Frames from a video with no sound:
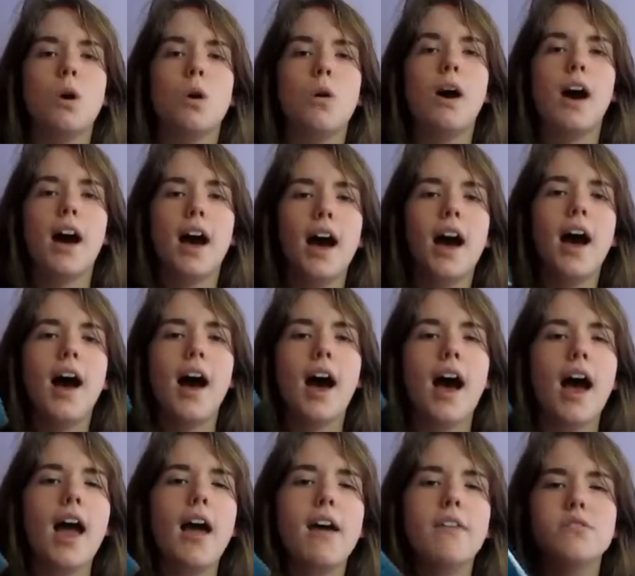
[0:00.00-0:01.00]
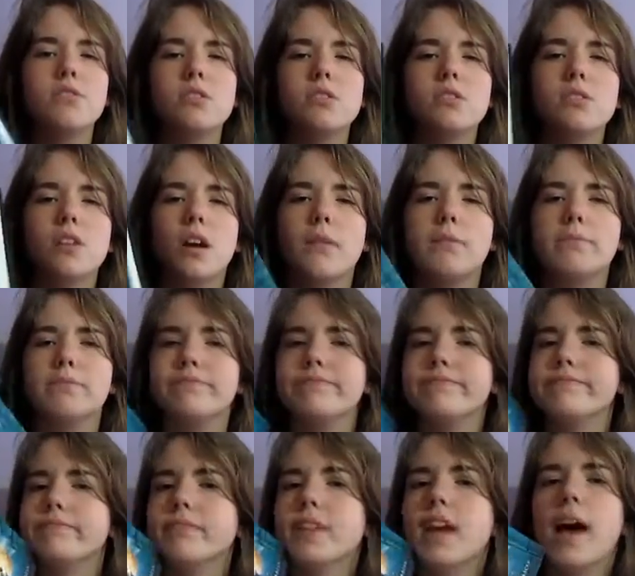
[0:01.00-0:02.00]
I'm
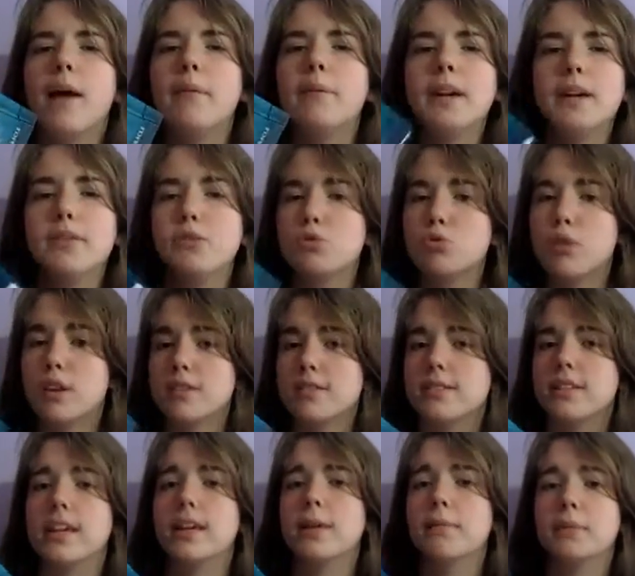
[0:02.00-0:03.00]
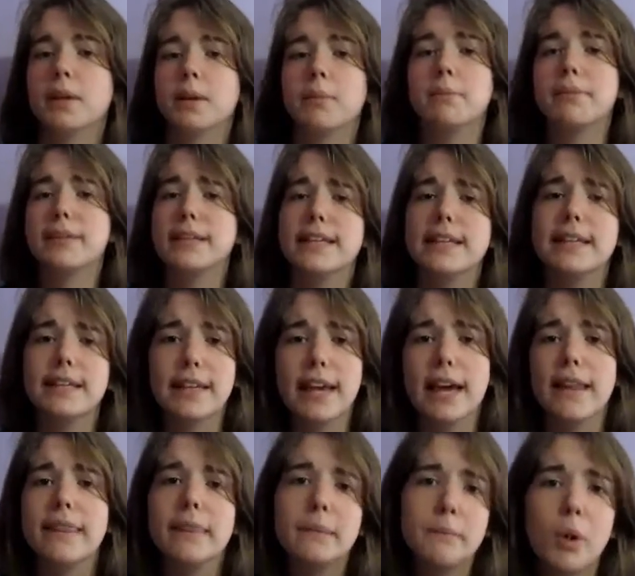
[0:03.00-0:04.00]
not trusting him completely at the
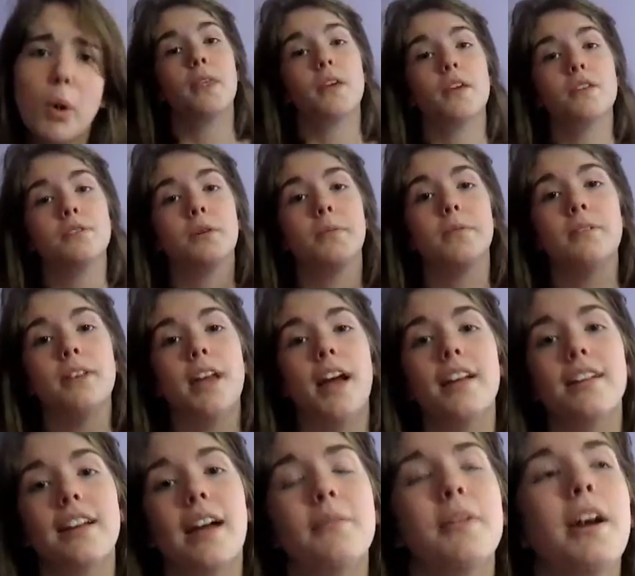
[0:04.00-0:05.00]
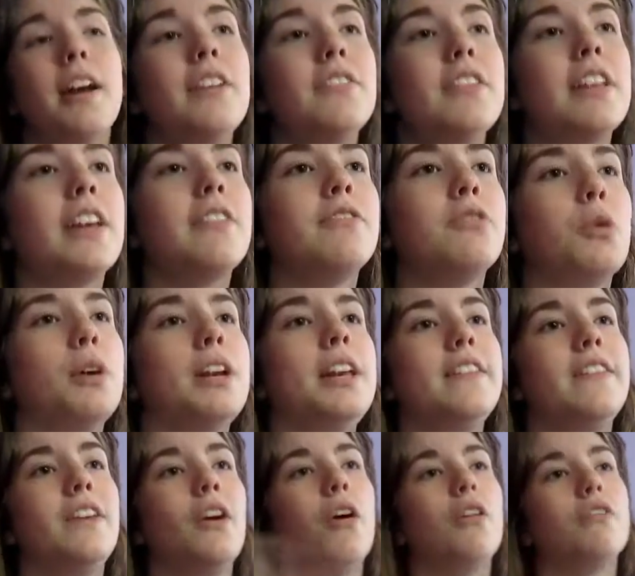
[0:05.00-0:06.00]
moment. I'm kind of, like, avoiding the
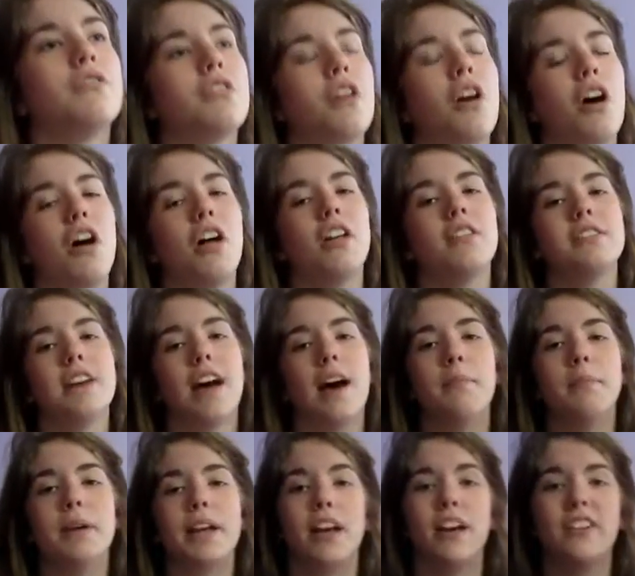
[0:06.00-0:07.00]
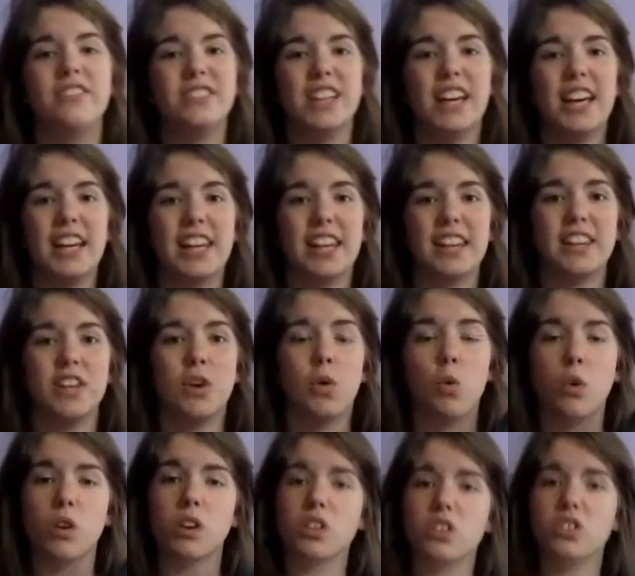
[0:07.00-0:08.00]
overall topic of, like, the oracles,
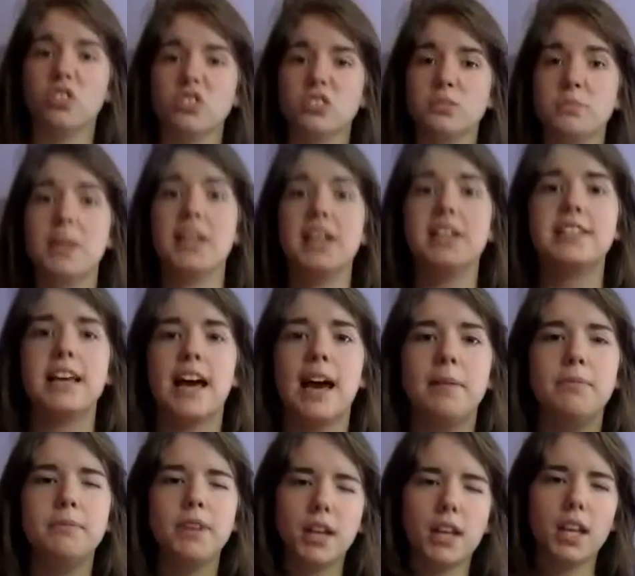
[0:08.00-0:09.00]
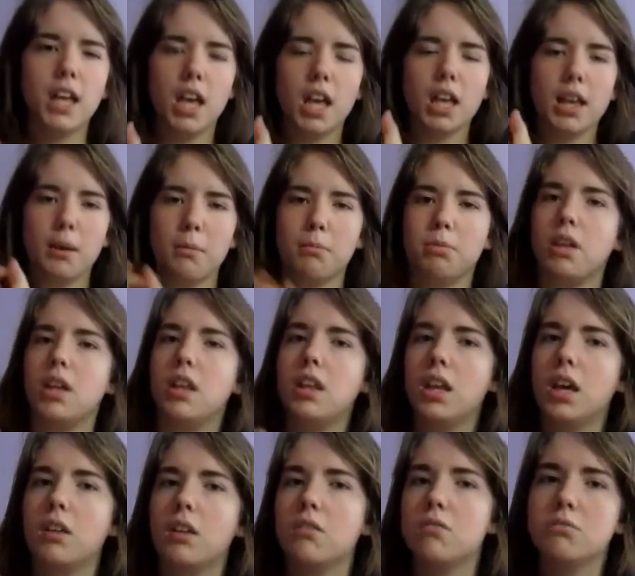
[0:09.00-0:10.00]
because I'm not completely
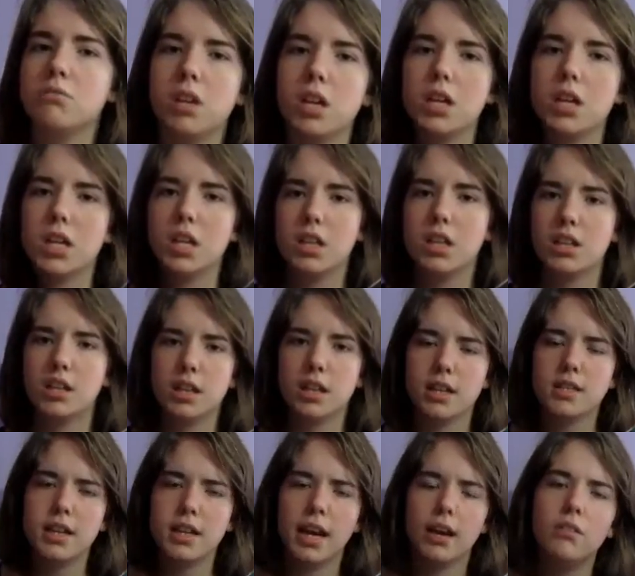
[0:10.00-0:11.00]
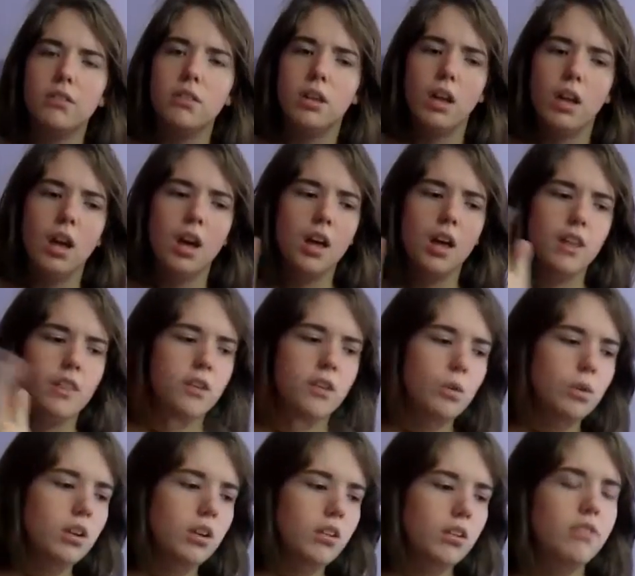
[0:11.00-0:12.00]
understanding it entirely. The Oracle of
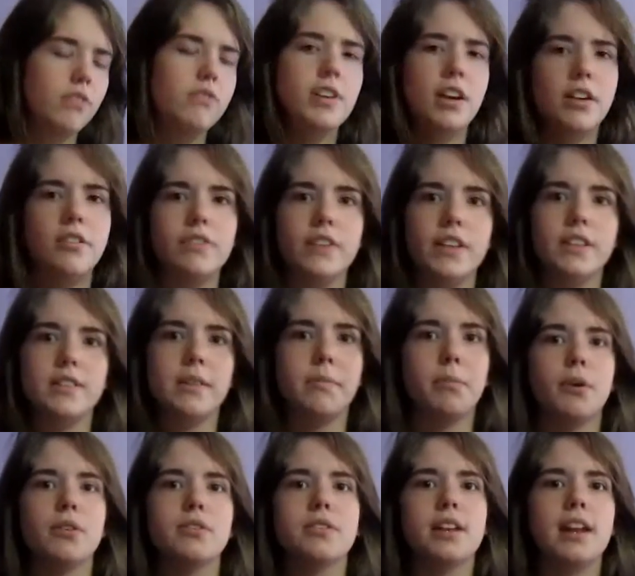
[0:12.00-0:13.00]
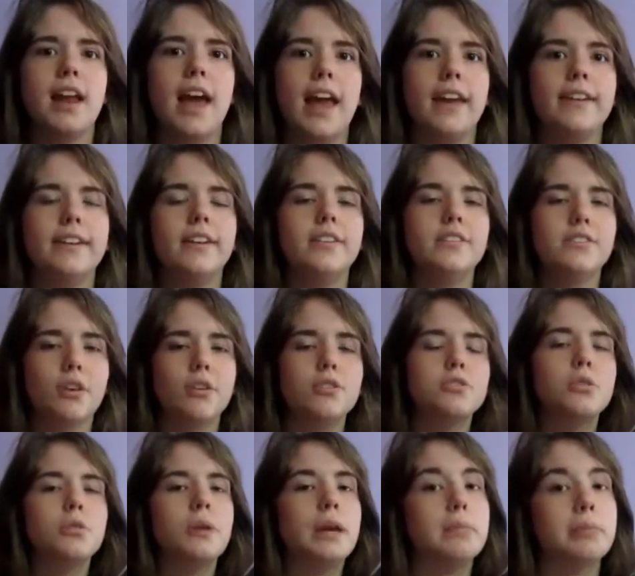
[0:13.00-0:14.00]
Delphi is a person, and it is also a
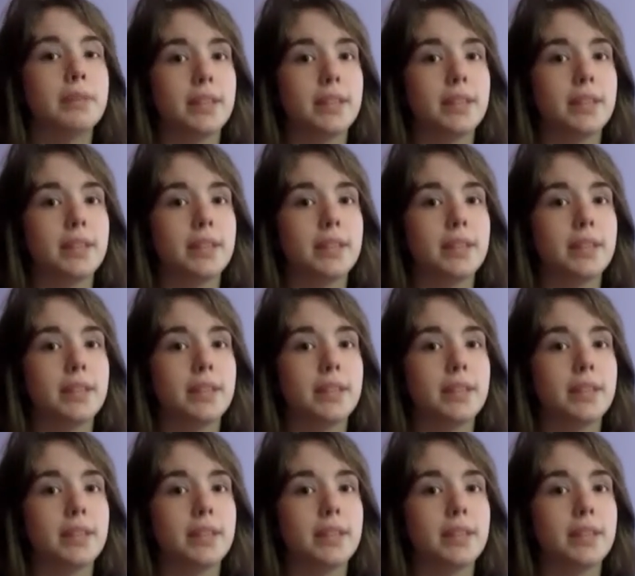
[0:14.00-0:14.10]
place.